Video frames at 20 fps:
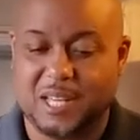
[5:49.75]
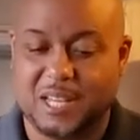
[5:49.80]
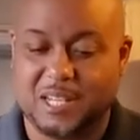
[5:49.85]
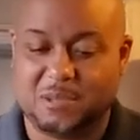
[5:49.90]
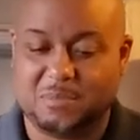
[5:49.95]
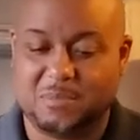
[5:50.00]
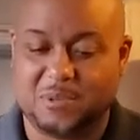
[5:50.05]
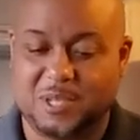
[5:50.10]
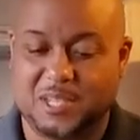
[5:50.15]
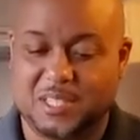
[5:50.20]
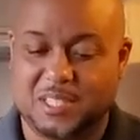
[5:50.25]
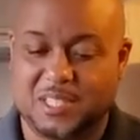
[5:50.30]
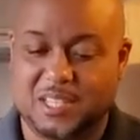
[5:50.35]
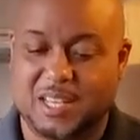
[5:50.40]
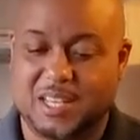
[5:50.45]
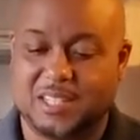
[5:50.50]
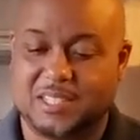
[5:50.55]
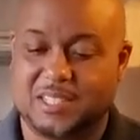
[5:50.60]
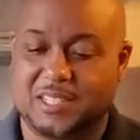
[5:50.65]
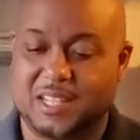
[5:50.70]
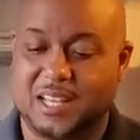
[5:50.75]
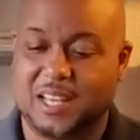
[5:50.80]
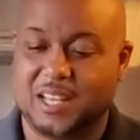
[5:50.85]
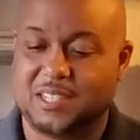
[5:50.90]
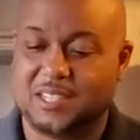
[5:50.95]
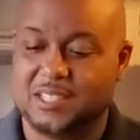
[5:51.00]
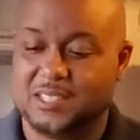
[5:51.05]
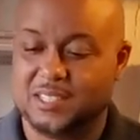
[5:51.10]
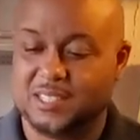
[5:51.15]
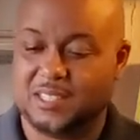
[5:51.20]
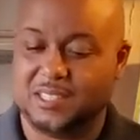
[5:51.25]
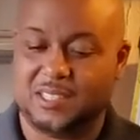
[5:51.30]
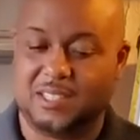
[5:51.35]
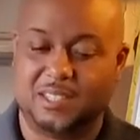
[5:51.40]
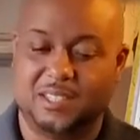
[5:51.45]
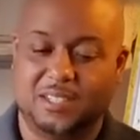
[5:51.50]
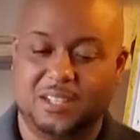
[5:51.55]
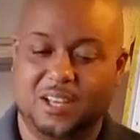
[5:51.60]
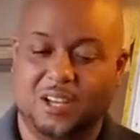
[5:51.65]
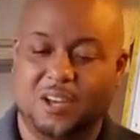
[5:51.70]
that up on its edge, an excellent
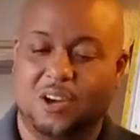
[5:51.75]
seat.